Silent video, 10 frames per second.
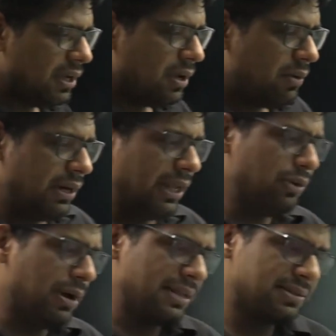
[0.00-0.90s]
What are you
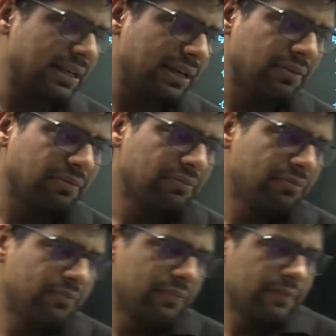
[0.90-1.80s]
asking?
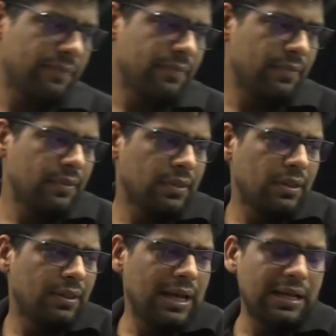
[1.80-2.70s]

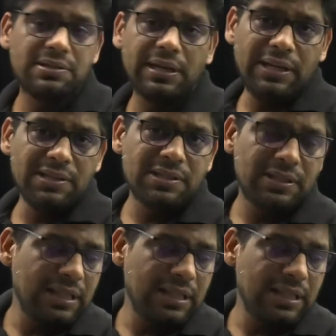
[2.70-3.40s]
The